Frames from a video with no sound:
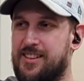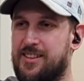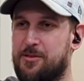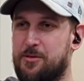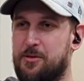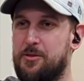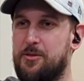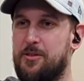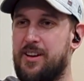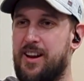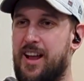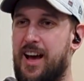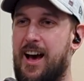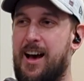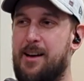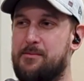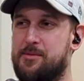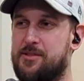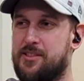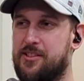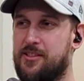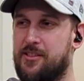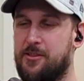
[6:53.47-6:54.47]
he threw an
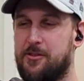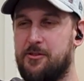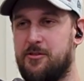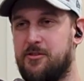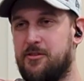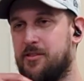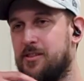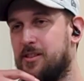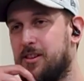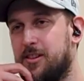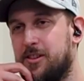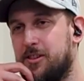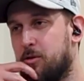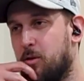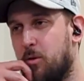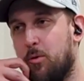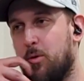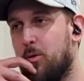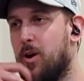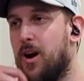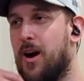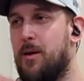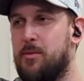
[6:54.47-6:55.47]
absolute
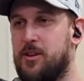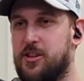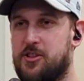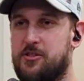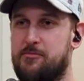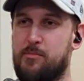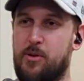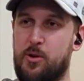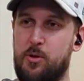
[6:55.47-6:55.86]
rubbish